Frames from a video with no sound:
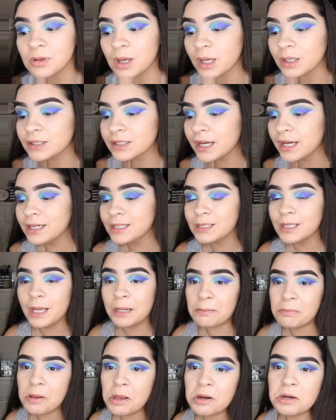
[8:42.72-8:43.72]
I was kind of
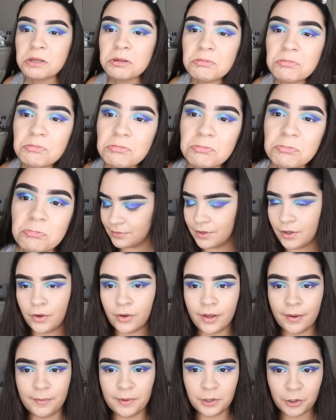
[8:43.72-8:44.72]
sad about it.
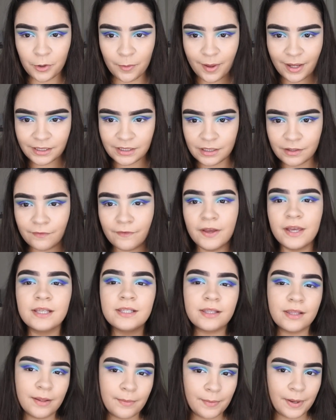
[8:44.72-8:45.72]
Okay, I'm going to go back to the
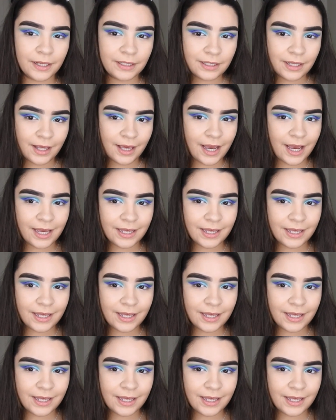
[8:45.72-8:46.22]
face and then back to the